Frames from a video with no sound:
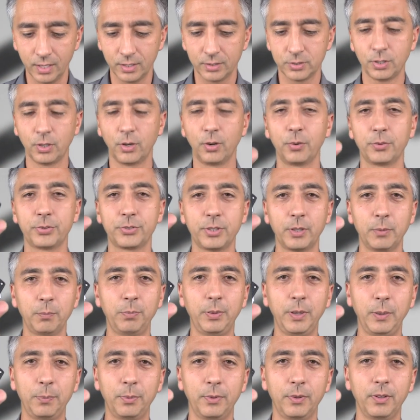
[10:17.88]
So
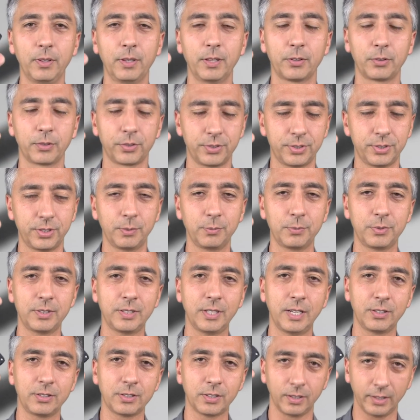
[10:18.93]
some
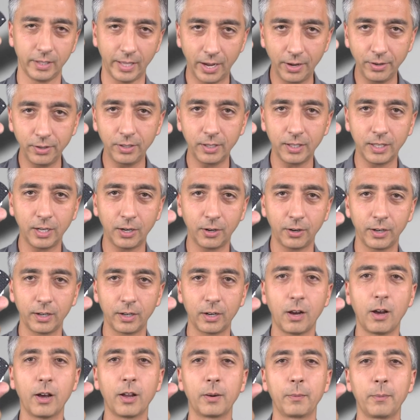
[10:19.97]
states allow you to carry an
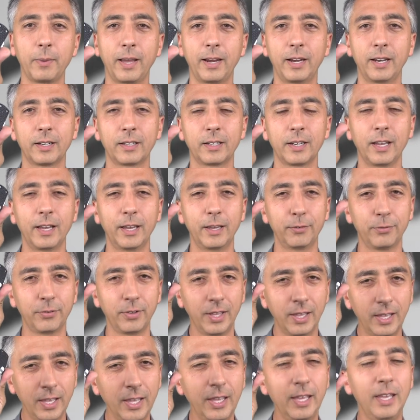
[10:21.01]
automatic knife
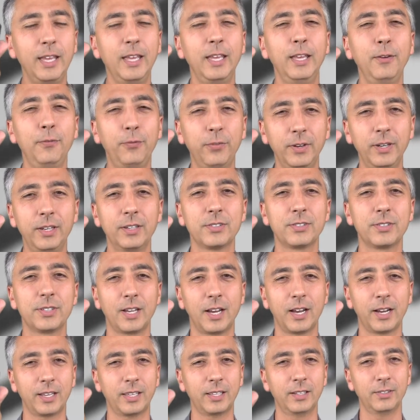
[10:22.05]
if it is
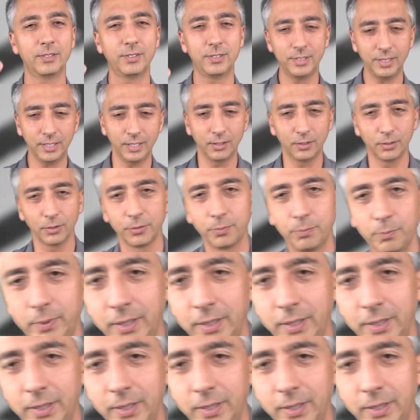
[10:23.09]
not concealed,